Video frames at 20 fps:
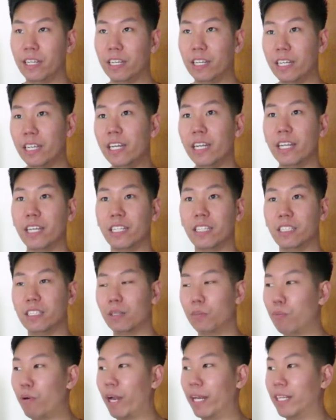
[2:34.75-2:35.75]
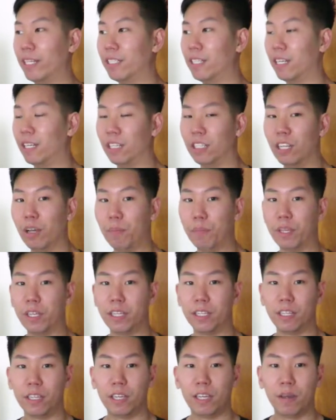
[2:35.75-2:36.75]
needed to practice on the
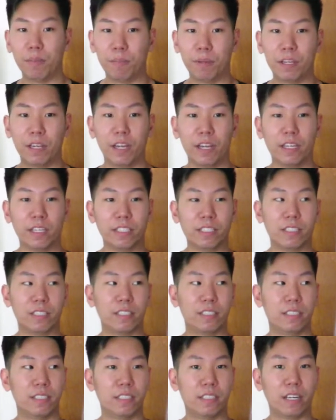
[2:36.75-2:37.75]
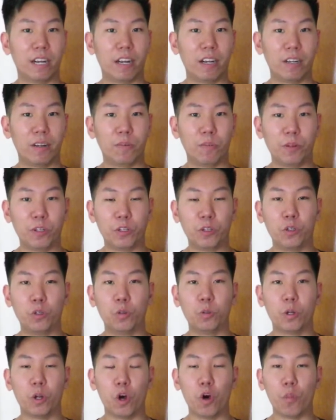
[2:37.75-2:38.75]
dummy because when you
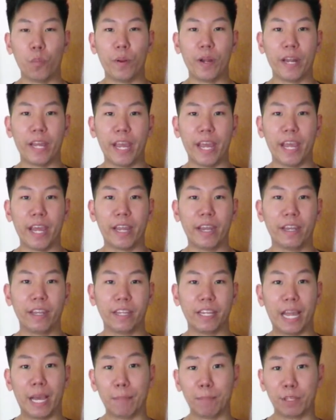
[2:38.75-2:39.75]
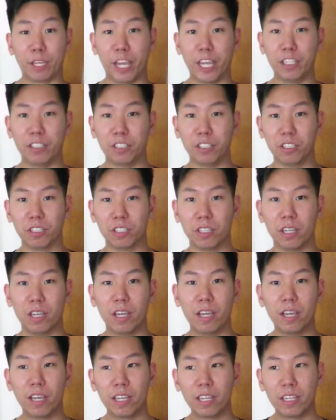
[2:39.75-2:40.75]
do it open hand, the applications,
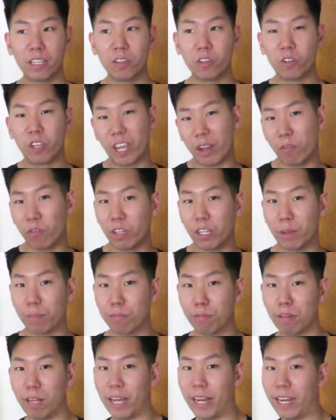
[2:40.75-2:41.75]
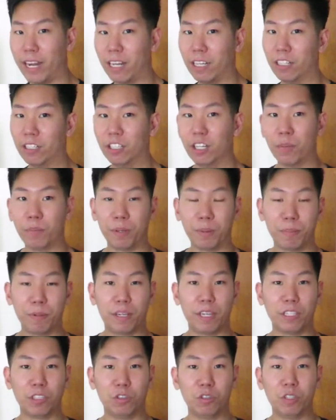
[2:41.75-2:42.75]
you can't really apply it on the dummy
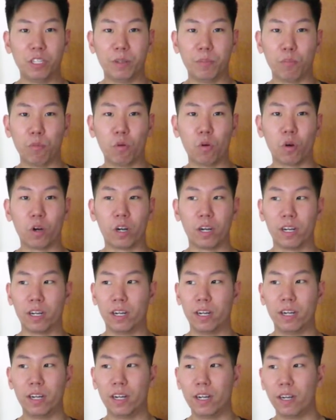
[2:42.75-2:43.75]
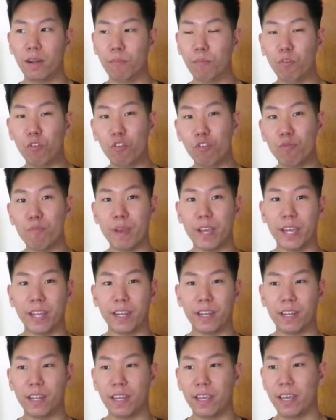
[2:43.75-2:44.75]
because you need more
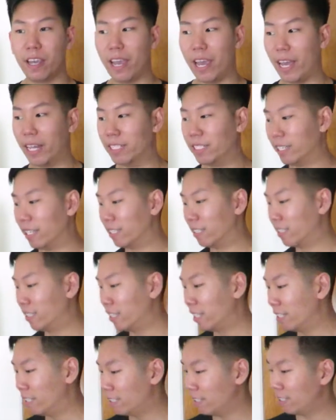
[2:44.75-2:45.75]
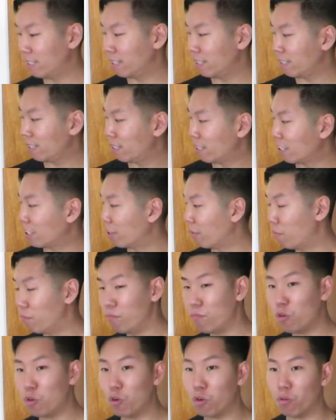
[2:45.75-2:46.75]
movement, and since this doesn't
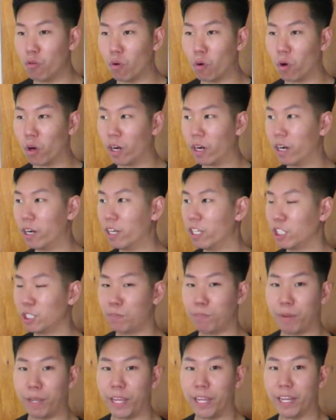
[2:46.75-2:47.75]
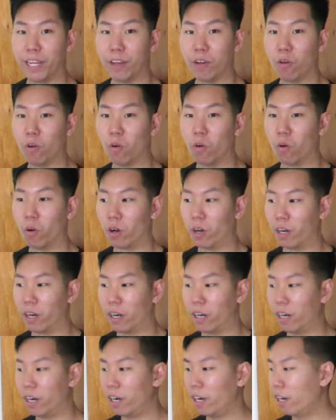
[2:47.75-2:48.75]
move or spin
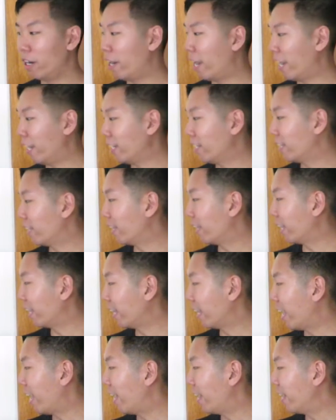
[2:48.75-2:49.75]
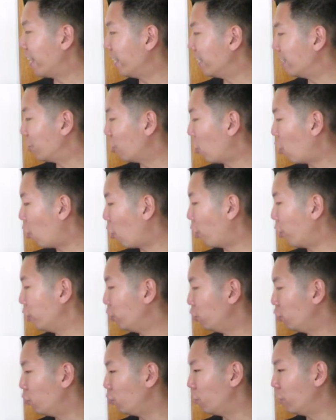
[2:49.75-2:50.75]
or anything like that, it's
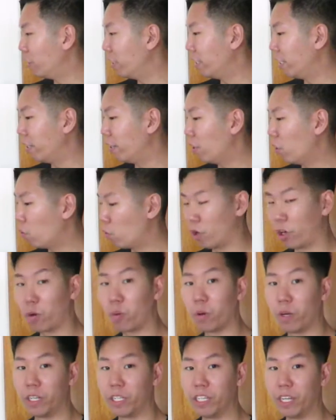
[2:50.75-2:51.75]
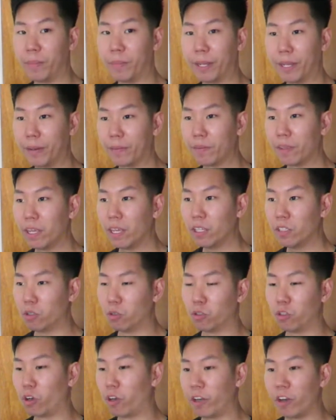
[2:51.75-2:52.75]
hard to really work with a dummy.
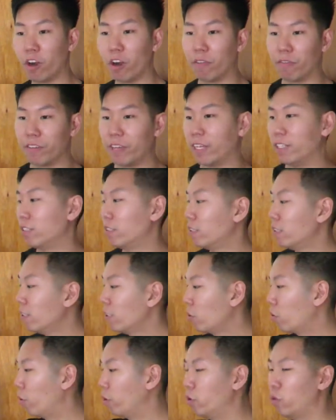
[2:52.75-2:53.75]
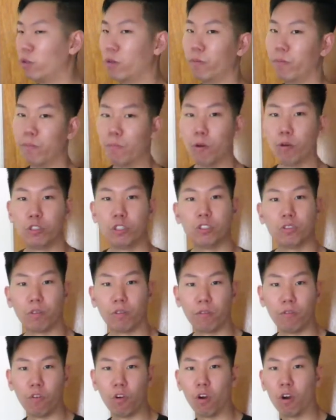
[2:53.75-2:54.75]
So starting off, yes, going through the motions
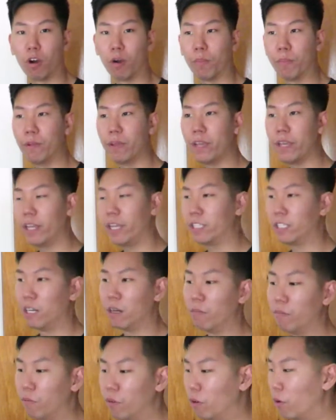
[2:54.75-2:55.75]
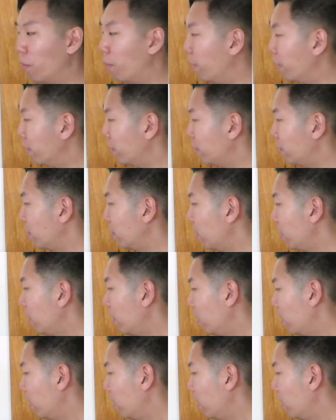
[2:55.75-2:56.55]
of the form is helpful, but